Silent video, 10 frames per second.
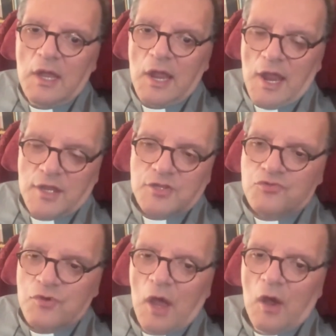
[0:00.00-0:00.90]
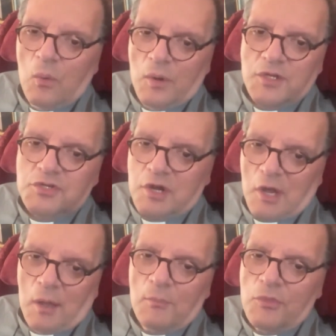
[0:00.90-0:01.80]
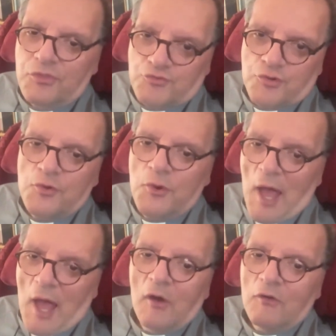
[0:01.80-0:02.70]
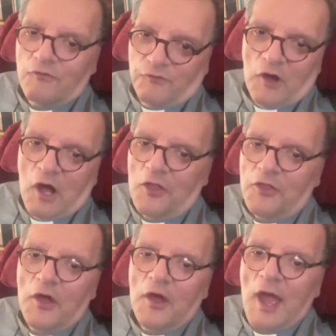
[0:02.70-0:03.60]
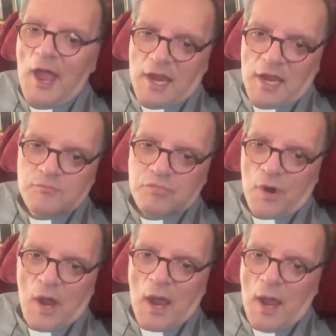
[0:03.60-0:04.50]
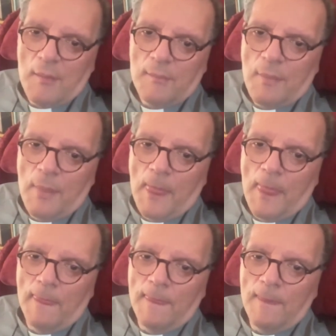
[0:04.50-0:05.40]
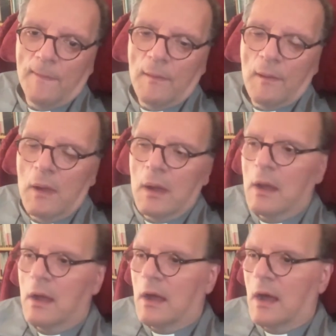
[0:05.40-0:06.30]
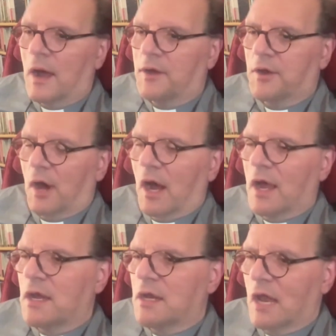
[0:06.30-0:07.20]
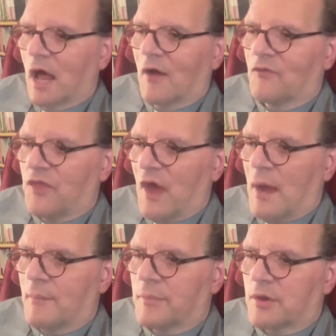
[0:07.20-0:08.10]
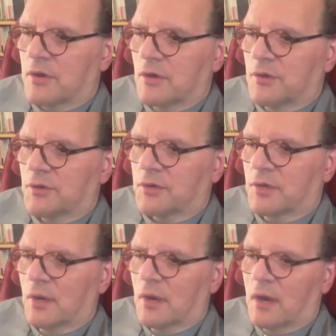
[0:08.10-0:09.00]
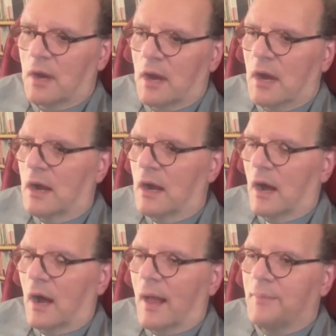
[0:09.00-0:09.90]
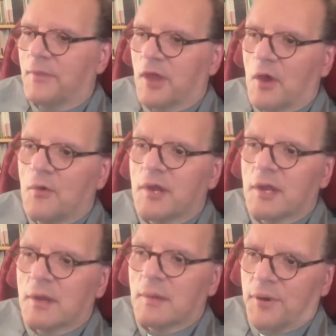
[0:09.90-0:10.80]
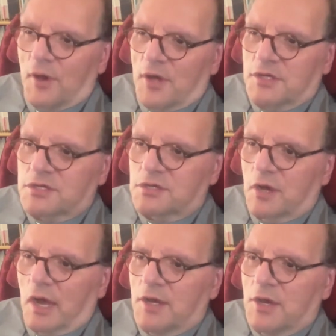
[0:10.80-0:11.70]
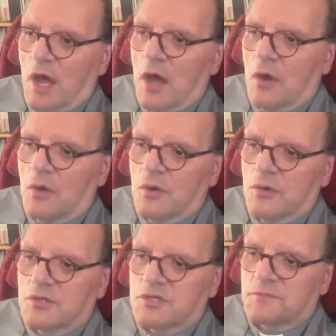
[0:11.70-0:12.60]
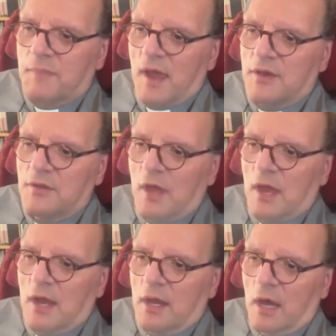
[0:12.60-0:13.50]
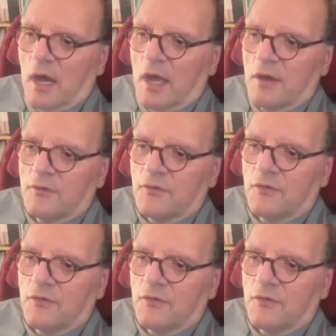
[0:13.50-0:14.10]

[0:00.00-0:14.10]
Israel, which come through our father Abraham. And I love that because I'm the only person I know who's spent their life